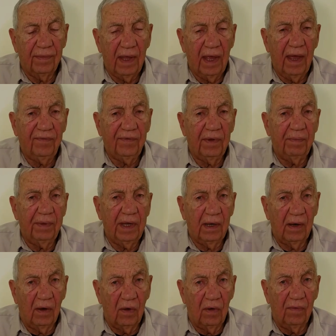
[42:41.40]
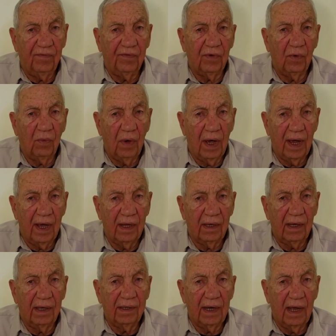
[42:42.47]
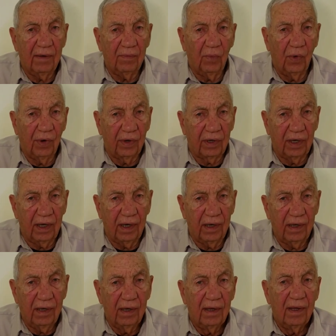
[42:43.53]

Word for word: After being home for a while and not working,